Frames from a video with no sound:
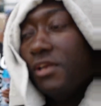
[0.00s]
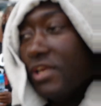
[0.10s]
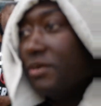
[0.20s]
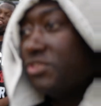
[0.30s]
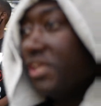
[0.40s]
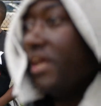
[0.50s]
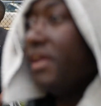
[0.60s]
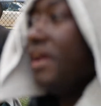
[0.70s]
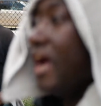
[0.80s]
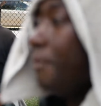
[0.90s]
You know what I'm
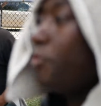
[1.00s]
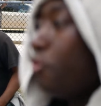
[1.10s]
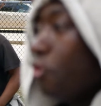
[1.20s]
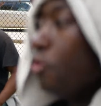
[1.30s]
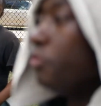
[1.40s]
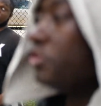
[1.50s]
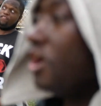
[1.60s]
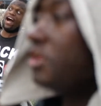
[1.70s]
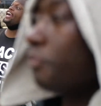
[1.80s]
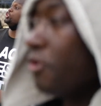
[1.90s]
saying? I'm cool with
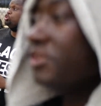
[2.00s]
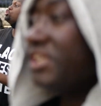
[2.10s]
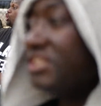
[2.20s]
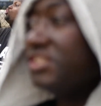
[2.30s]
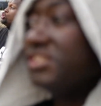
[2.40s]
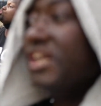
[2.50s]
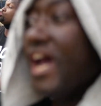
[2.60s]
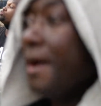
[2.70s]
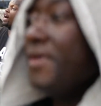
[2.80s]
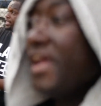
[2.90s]
all the protesters.
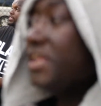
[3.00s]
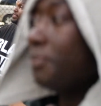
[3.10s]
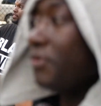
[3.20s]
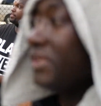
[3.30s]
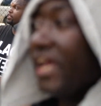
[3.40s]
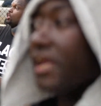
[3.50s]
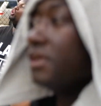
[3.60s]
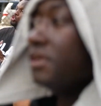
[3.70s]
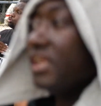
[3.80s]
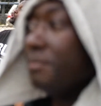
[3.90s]
I'm here to protect.
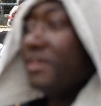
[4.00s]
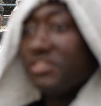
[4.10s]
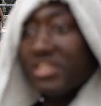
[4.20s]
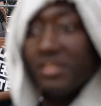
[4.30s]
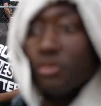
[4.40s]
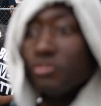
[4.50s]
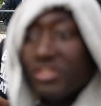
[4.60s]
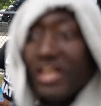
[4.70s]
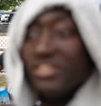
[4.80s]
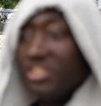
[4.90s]
You know what I mean? If something
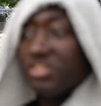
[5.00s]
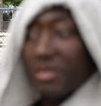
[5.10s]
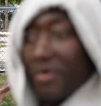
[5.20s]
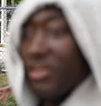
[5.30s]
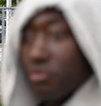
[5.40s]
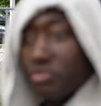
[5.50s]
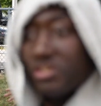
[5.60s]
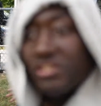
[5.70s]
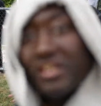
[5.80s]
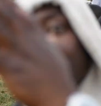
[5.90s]
goes down, I see somebody doing
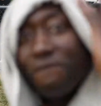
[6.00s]
something, I'm